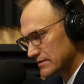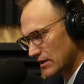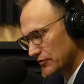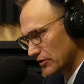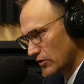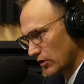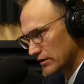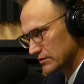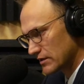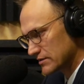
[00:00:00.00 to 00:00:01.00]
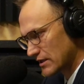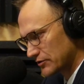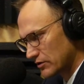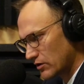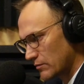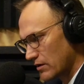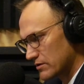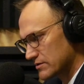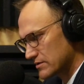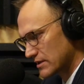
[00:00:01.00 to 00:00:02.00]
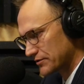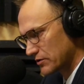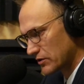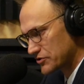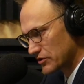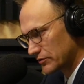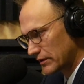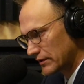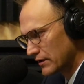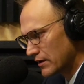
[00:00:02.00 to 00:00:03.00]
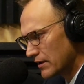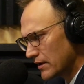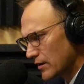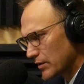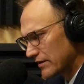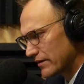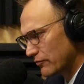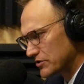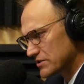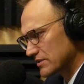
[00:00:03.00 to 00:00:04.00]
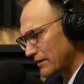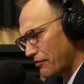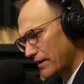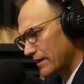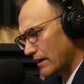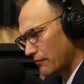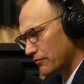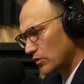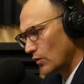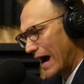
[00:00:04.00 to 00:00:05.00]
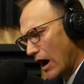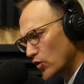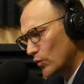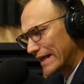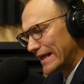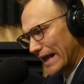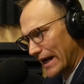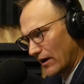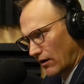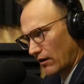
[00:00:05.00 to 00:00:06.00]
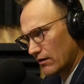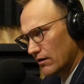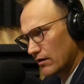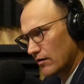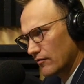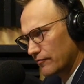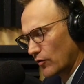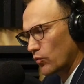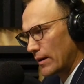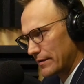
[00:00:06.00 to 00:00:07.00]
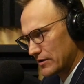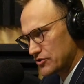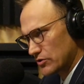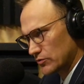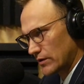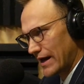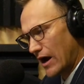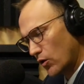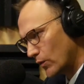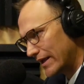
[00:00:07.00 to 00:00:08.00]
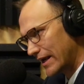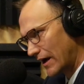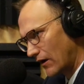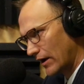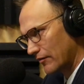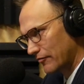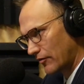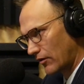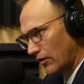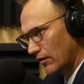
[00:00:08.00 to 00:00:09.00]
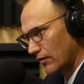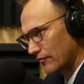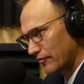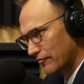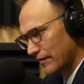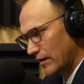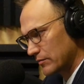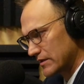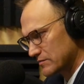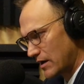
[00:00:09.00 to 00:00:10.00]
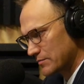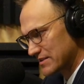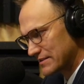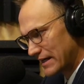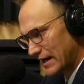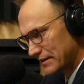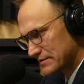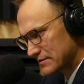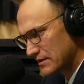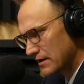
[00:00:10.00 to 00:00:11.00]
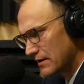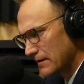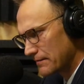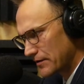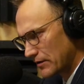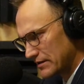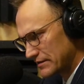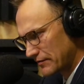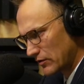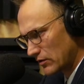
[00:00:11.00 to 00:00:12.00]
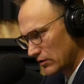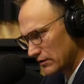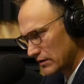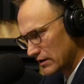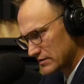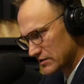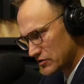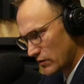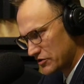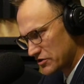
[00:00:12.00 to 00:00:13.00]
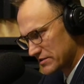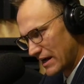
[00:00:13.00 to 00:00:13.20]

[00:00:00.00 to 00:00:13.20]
South Dakota to South Dakota mothers, to South Dakota children. But even if we're just like thinking through, how do we care for women and children? How are we caring for families, moms and dads that are in difficult situations?